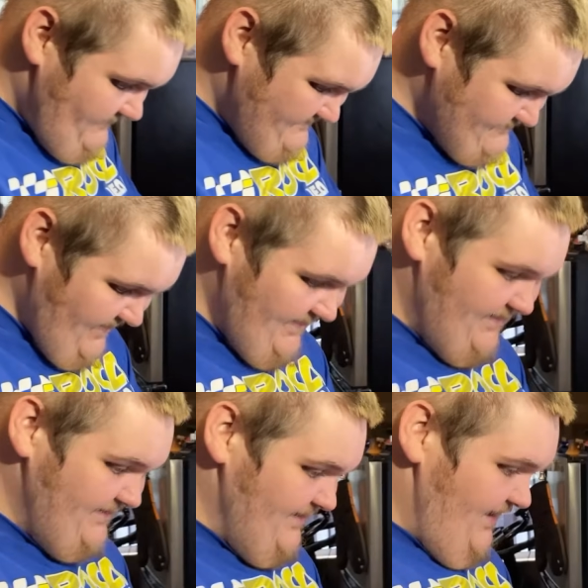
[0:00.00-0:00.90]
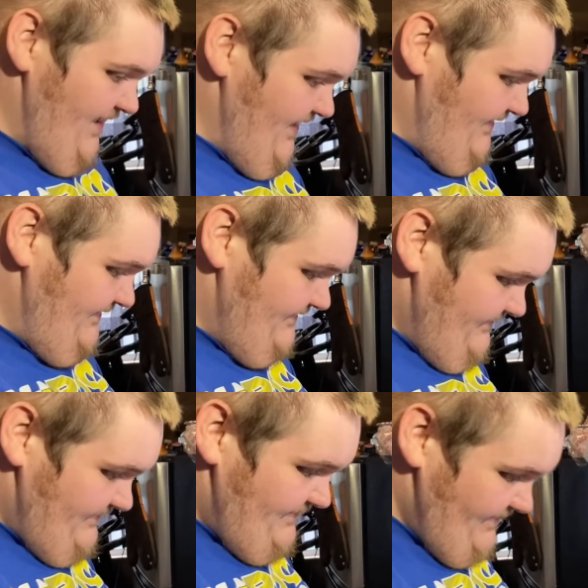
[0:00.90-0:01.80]
Meaning, I
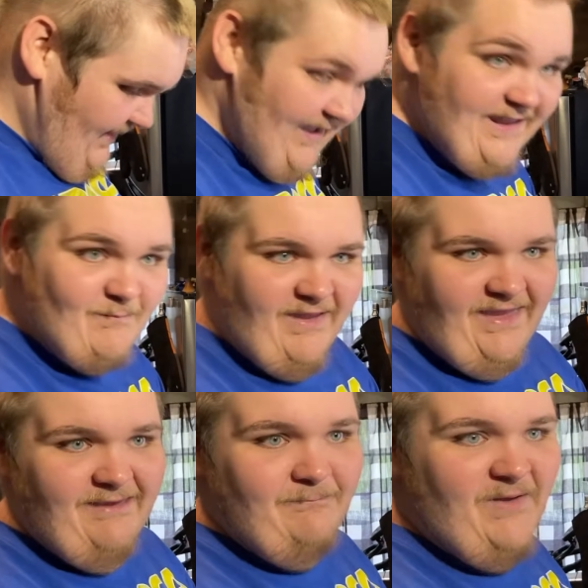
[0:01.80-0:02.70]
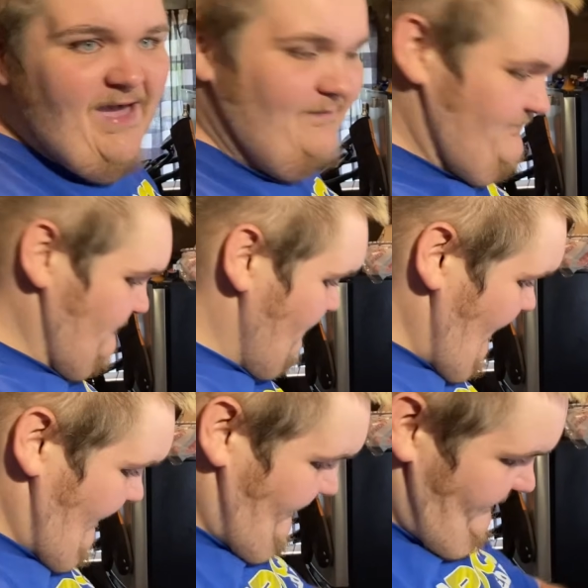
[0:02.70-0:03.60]
am 8 pounds
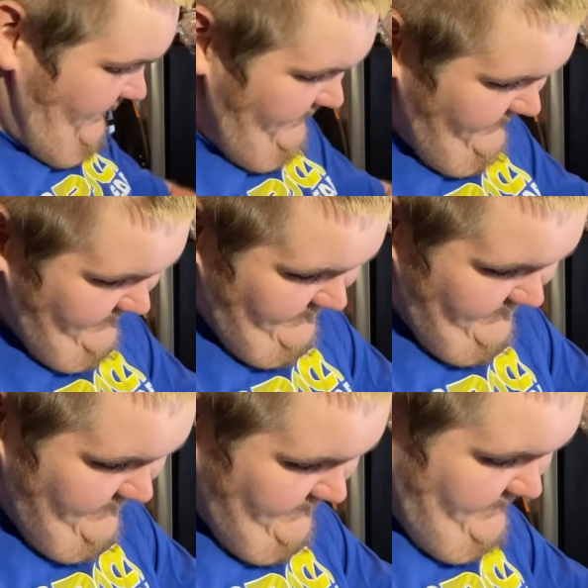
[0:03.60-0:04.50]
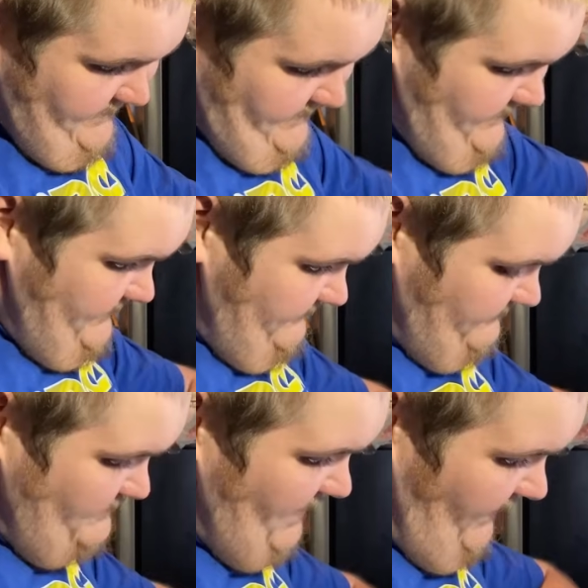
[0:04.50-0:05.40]
away
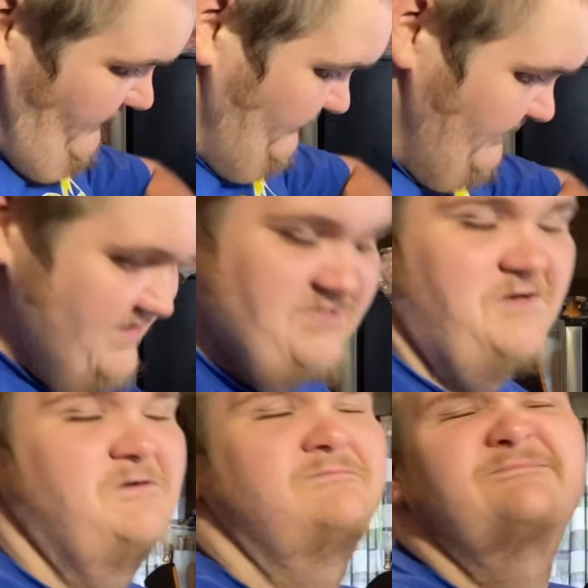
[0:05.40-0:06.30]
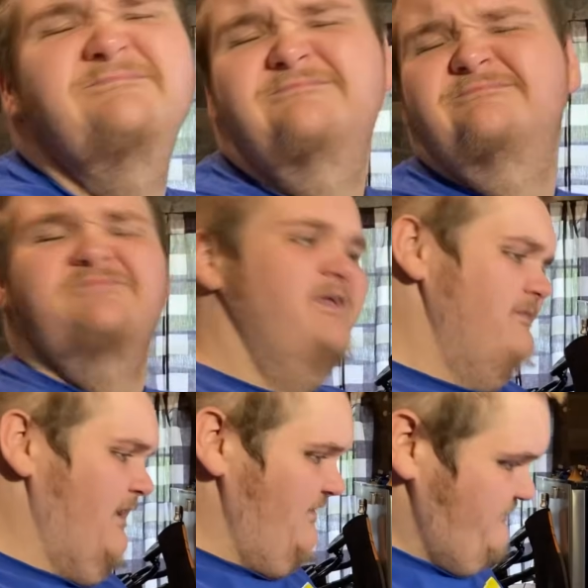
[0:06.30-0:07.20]
from my original
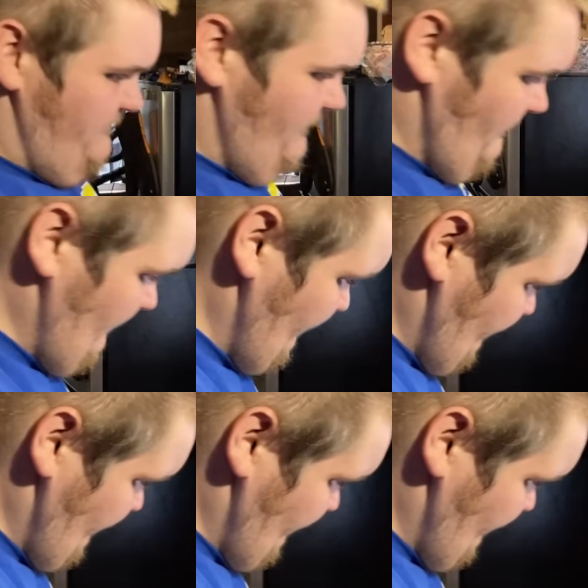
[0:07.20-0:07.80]
weight loss goal